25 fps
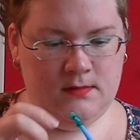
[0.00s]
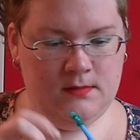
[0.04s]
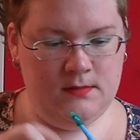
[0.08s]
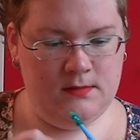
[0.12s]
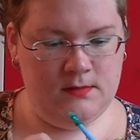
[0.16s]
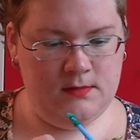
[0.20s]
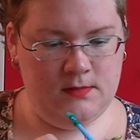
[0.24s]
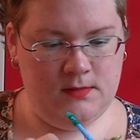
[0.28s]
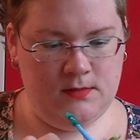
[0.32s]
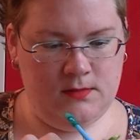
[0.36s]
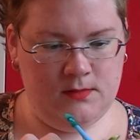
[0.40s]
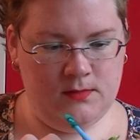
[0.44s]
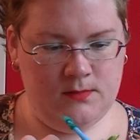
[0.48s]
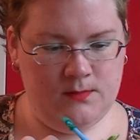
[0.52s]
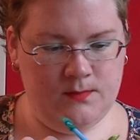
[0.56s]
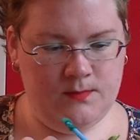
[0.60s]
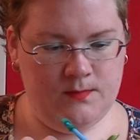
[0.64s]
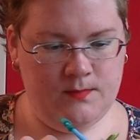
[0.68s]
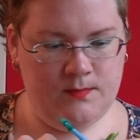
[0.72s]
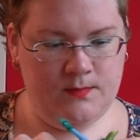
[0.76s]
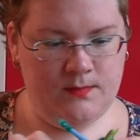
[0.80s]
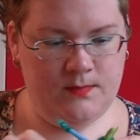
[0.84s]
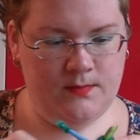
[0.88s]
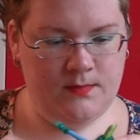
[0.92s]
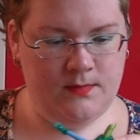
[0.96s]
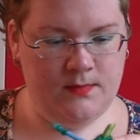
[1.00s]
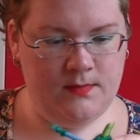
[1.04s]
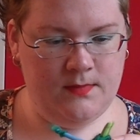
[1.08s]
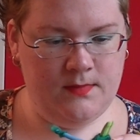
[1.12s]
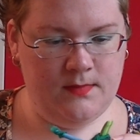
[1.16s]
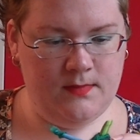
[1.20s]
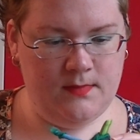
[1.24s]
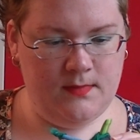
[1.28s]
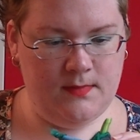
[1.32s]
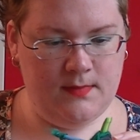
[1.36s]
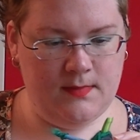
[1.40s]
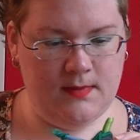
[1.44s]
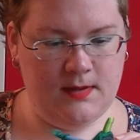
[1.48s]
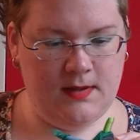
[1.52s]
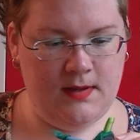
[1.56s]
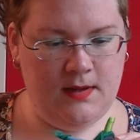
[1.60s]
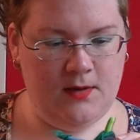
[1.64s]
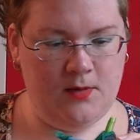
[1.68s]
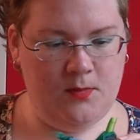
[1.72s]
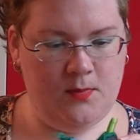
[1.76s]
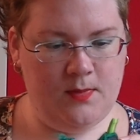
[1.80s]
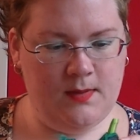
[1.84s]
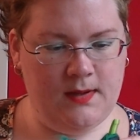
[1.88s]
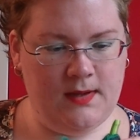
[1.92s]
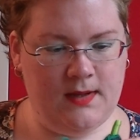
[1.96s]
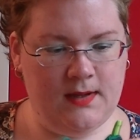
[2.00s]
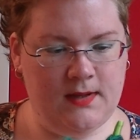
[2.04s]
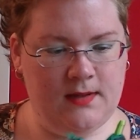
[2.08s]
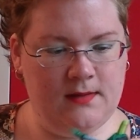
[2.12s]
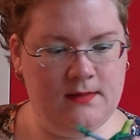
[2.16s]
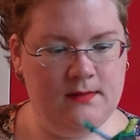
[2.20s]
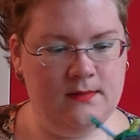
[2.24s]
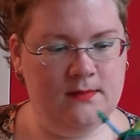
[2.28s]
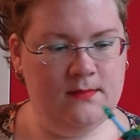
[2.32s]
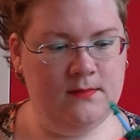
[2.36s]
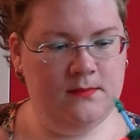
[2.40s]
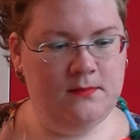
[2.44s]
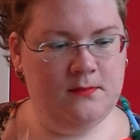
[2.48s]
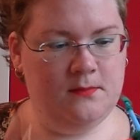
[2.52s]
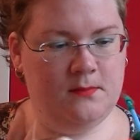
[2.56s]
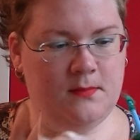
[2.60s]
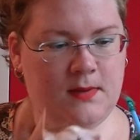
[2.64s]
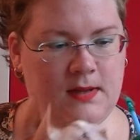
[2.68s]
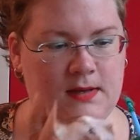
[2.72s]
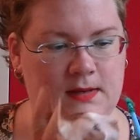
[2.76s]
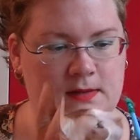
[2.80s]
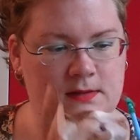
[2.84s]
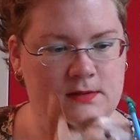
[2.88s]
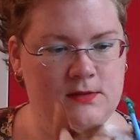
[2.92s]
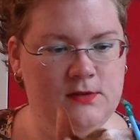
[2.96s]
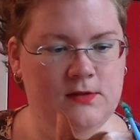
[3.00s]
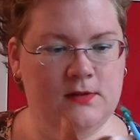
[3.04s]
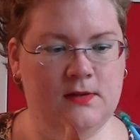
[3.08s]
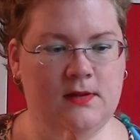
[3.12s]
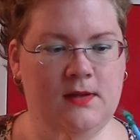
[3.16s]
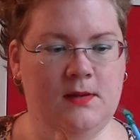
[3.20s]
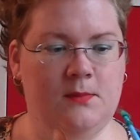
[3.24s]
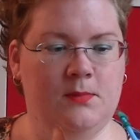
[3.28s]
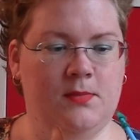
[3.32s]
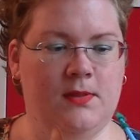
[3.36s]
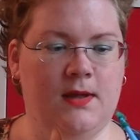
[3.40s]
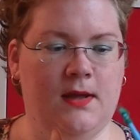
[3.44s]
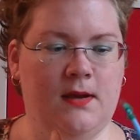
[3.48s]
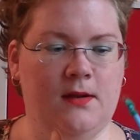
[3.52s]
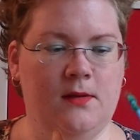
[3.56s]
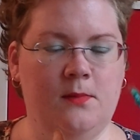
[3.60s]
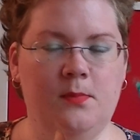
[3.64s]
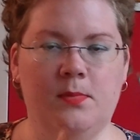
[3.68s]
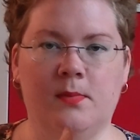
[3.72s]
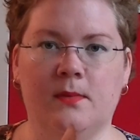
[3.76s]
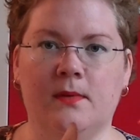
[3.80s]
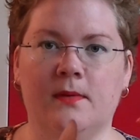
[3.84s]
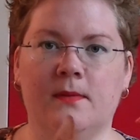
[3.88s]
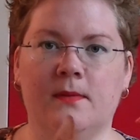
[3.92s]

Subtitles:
So I hope I can manage to keep that up.